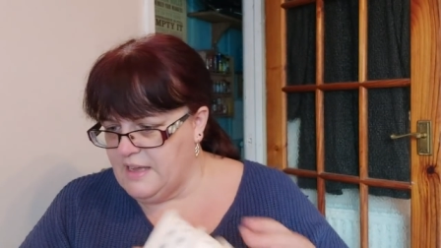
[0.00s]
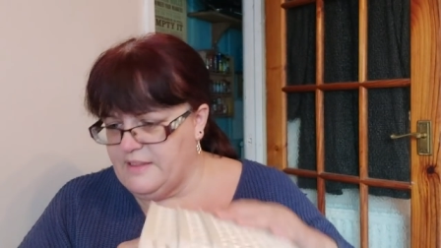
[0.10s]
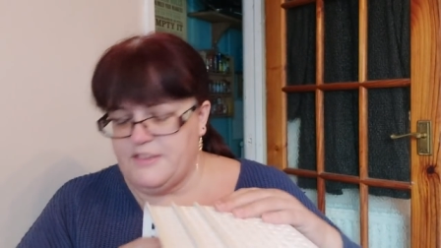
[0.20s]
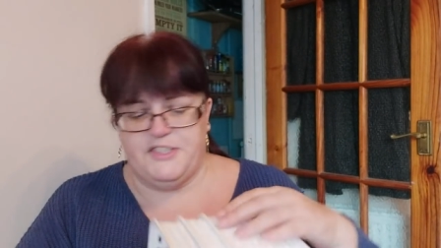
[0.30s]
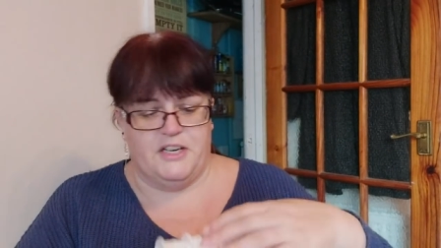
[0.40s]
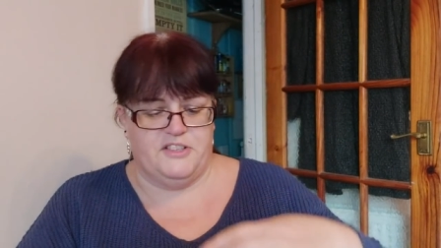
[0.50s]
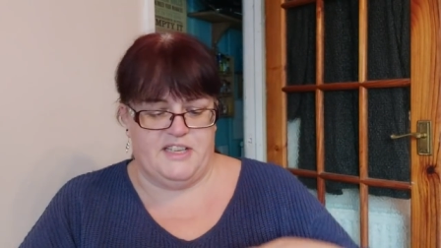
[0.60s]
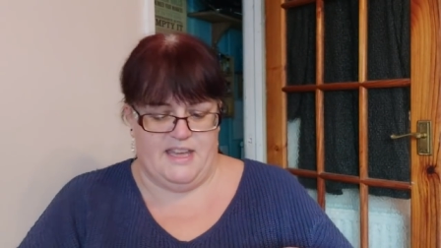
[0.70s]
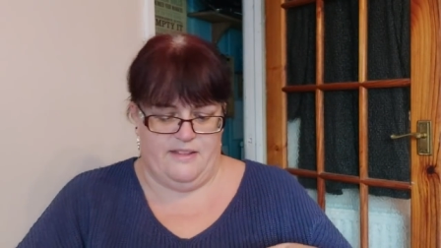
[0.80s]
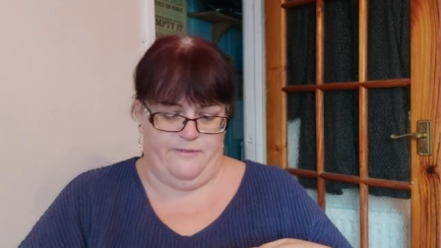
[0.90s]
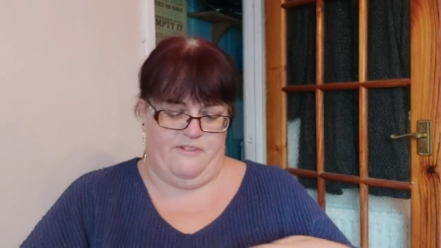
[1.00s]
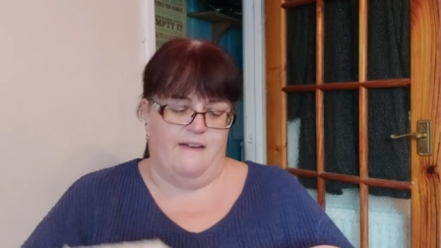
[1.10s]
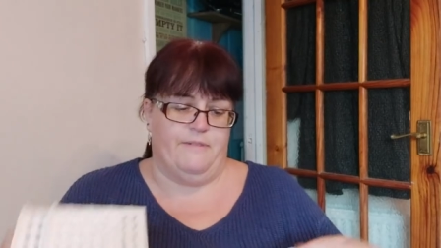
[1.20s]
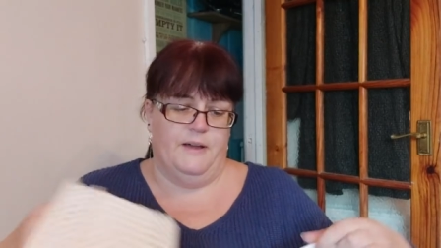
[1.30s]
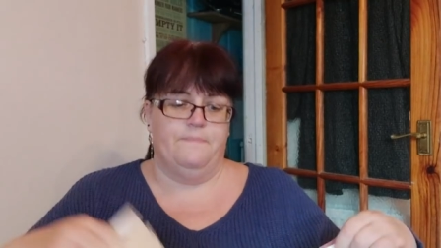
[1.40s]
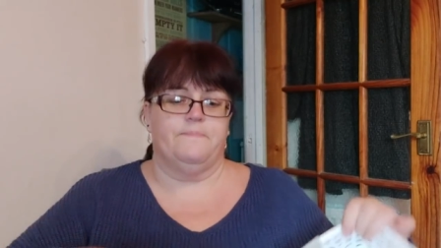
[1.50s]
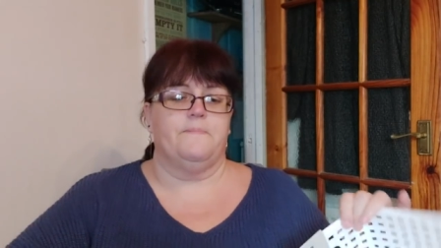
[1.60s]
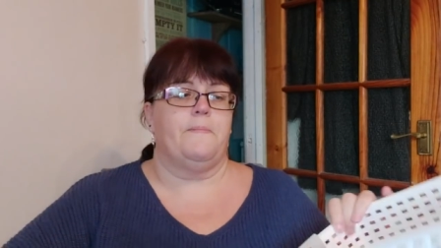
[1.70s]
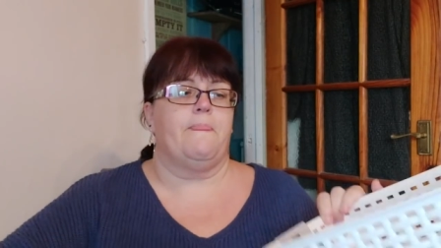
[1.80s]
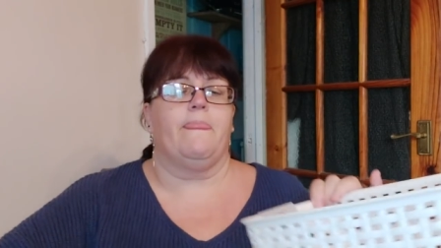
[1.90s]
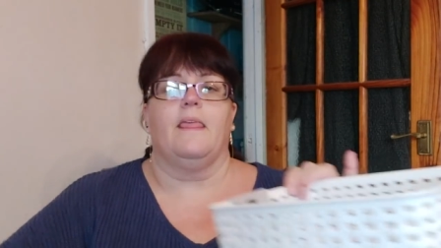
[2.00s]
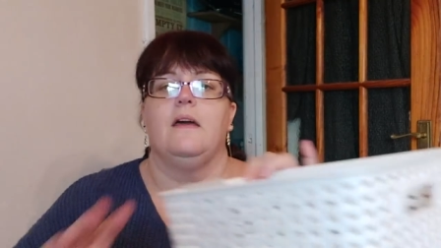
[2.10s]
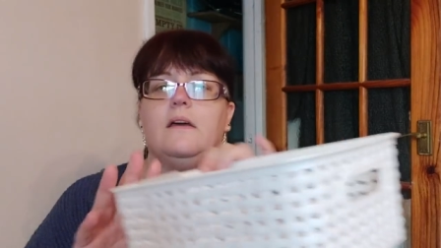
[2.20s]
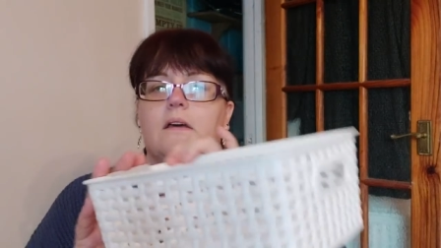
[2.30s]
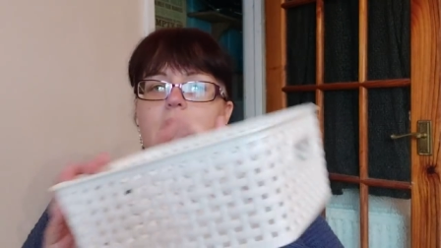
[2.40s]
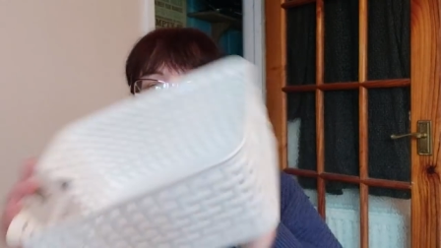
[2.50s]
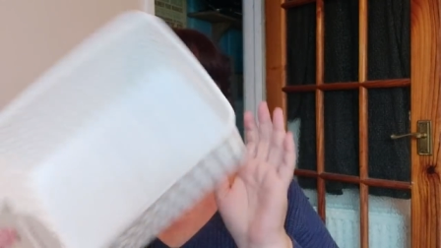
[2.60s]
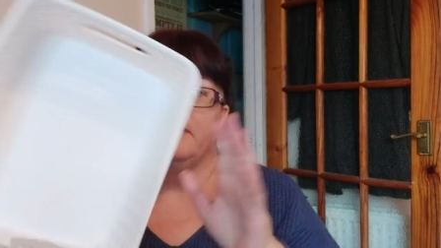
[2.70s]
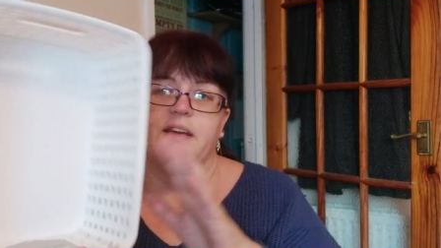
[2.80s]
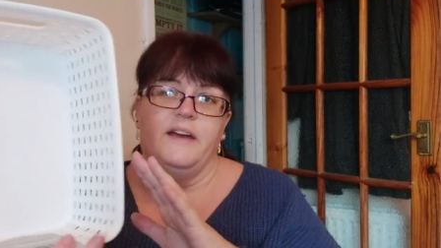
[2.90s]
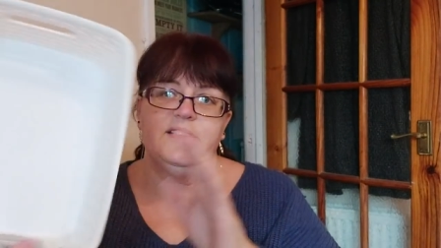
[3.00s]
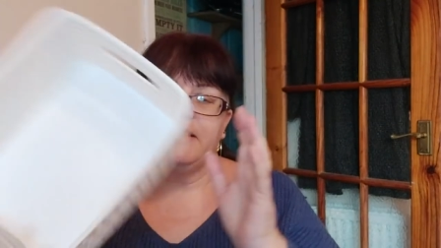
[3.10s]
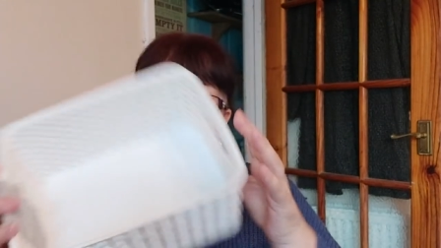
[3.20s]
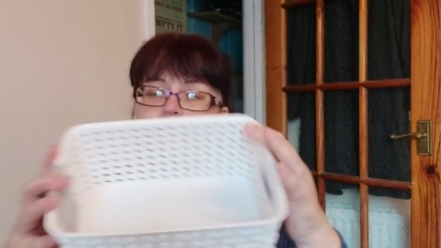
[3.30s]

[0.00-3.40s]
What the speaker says: and they're stuck together forever. They're 99